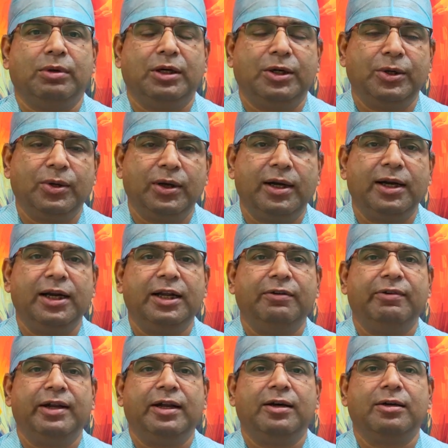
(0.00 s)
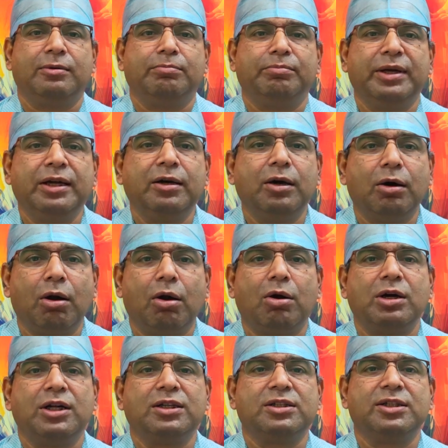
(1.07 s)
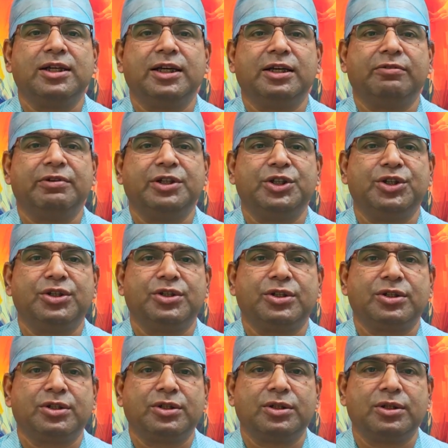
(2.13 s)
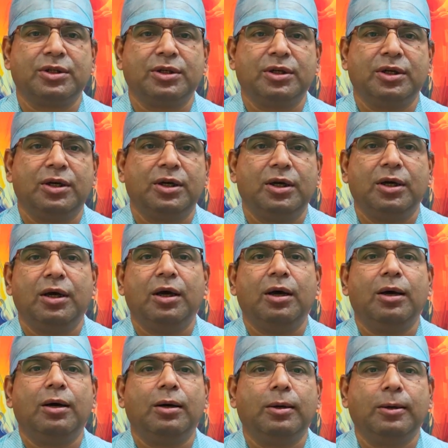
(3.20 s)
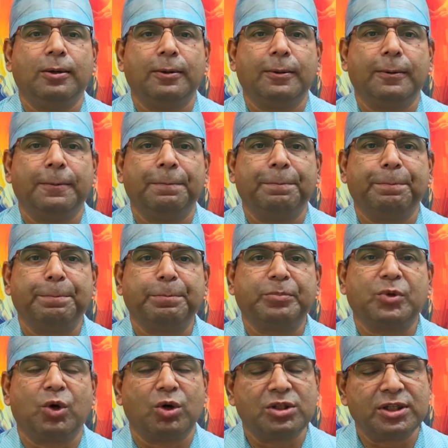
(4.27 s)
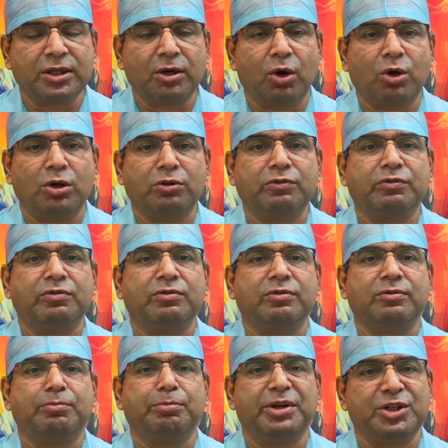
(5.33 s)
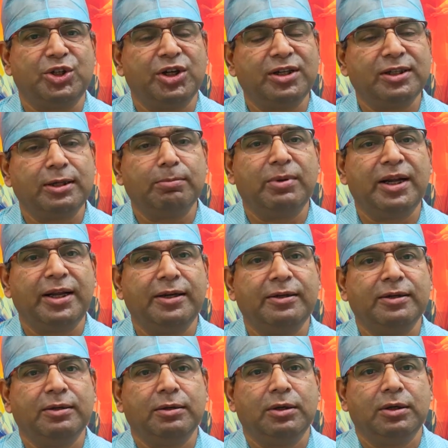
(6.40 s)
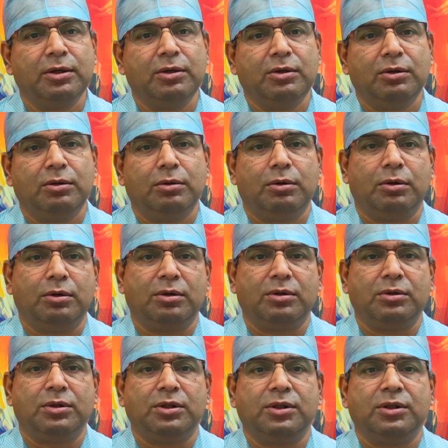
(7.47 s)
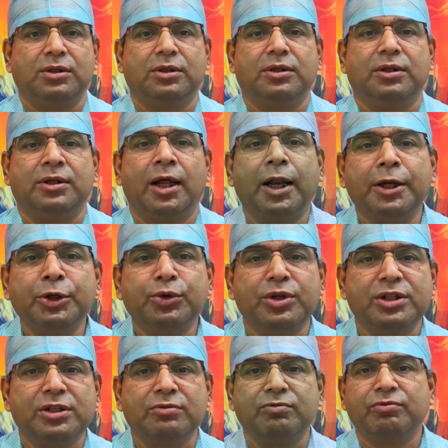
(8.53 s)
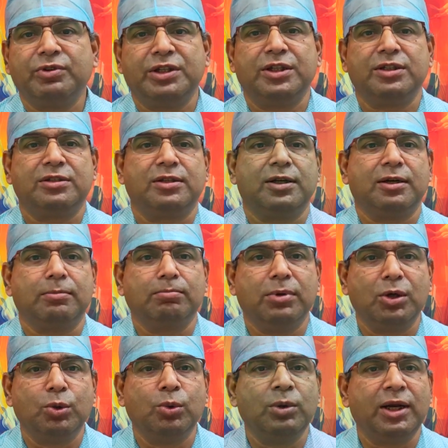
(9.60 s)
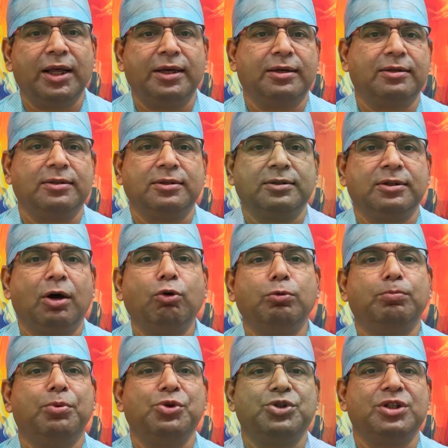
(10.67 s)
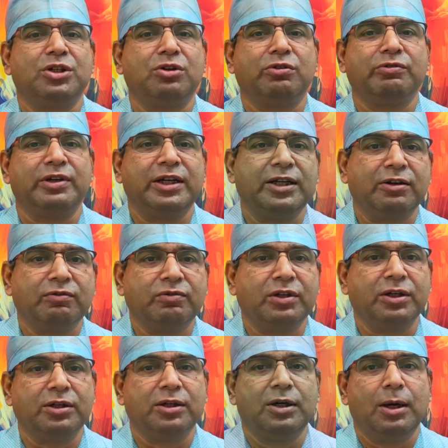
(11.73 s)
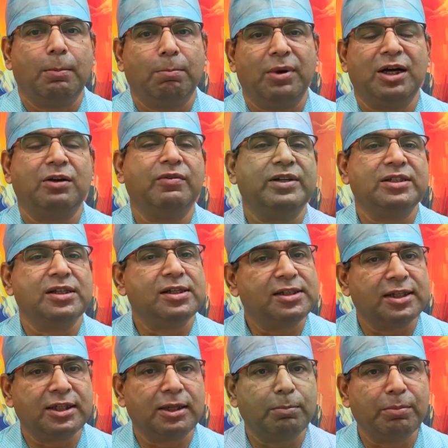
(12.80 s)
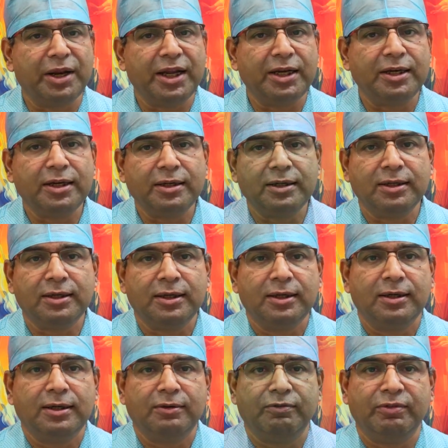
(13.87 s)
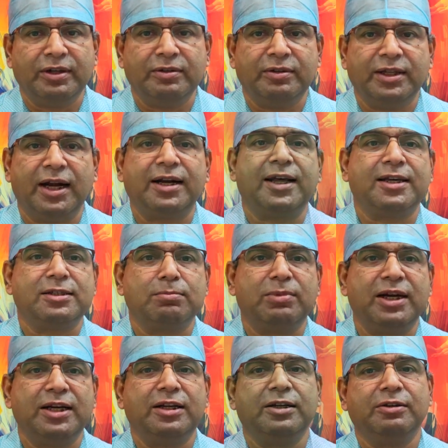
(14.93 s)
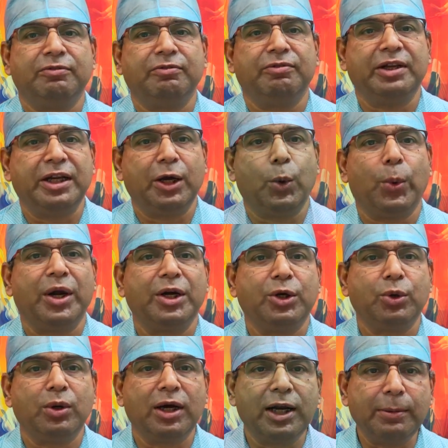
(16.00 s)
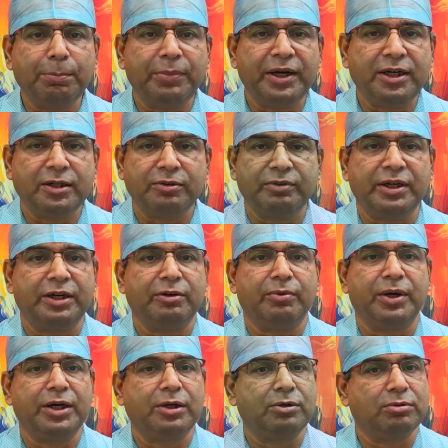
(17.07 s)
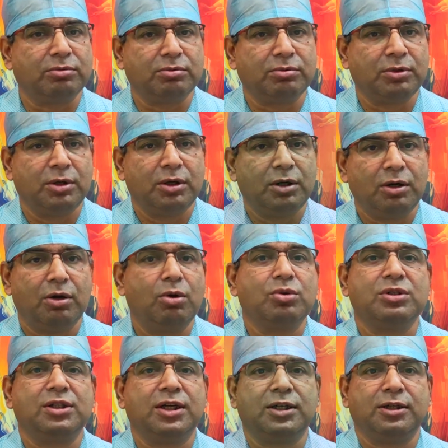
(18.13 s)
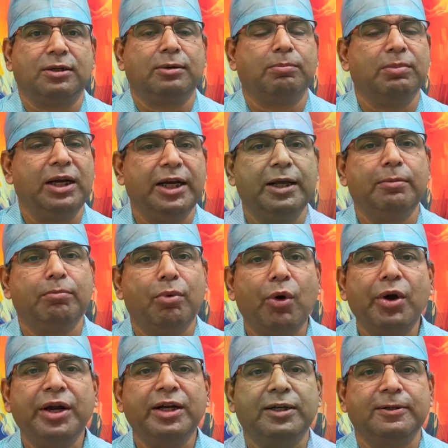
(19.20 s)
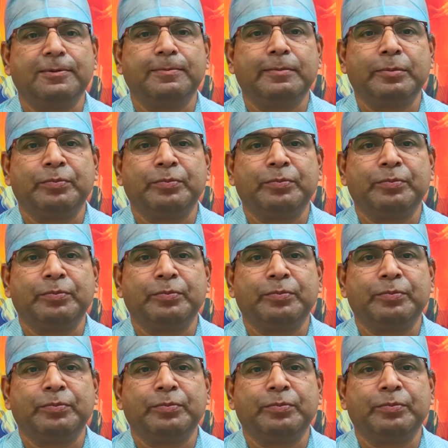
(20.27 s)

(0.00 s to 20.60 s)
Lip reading: particularly when a big clot is there which is causing a lot of pressure in the brain, or an aneurysm which is a balloon-like outpoaching of any of the blood vessels in the brain that has bled, we require to clip it, we require to close that bleeding point.